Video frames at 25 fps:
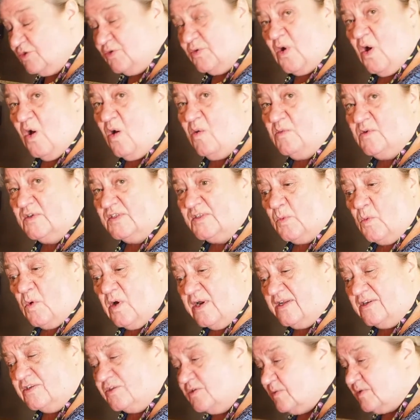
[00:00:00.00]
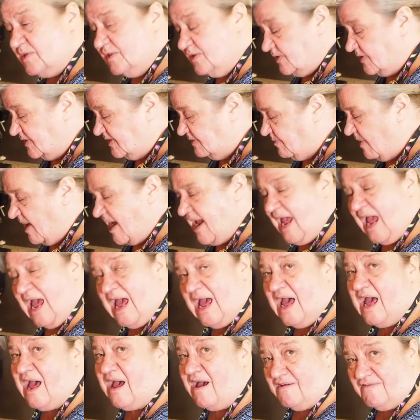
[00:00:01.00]
You almost want it to reduce by
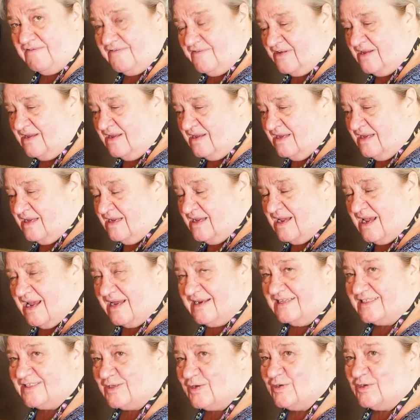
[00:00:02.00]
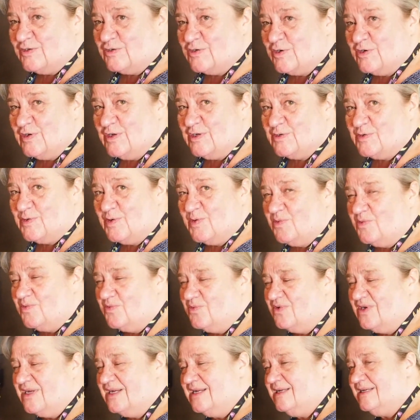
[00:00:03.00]
half, and it's gonna turn into a
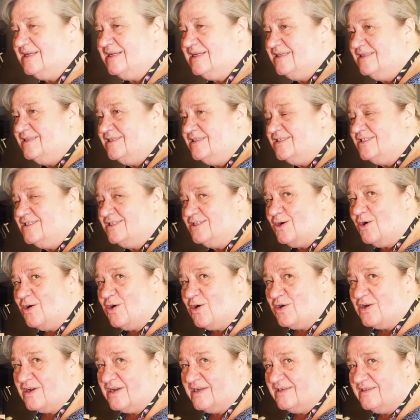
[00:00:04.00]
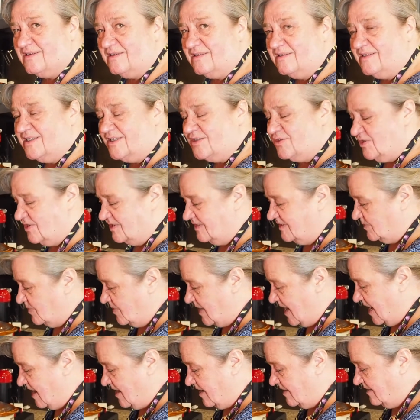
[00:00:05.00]
really dark, delicious
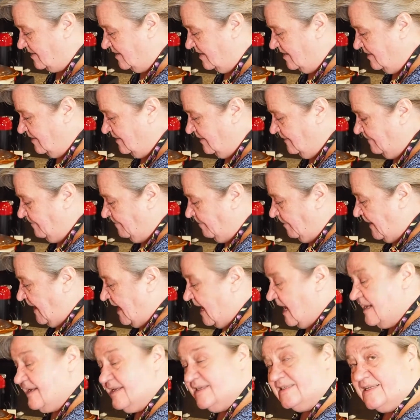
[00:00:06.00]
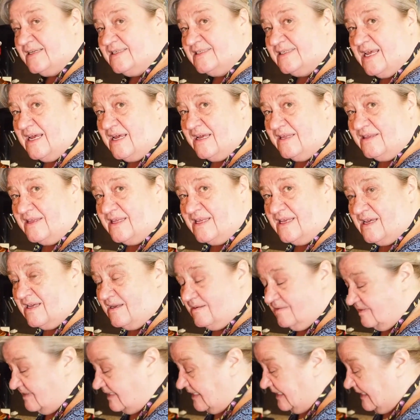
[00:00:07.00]
red. And as I said, the
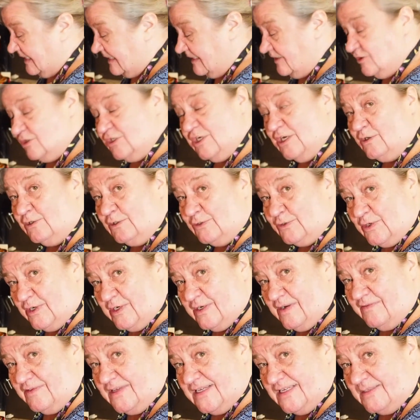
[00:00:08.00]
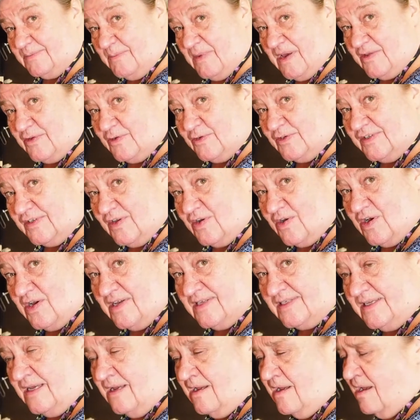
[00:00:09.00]
little children of this mother
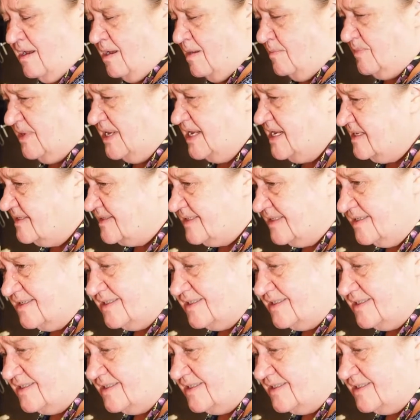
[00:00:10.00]
sauce, pizza